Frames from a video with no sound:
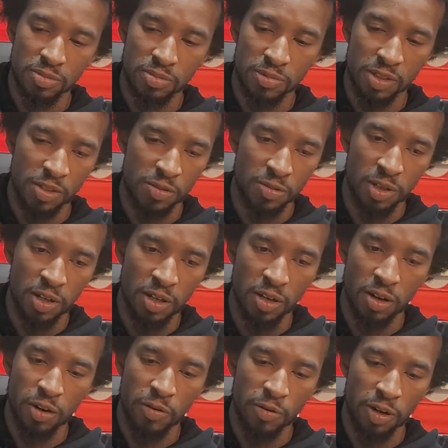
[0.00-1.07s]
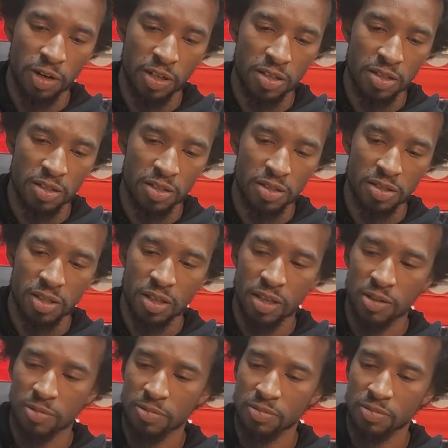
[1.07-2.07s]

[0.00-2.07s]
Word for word: Because red, all red isn't the same.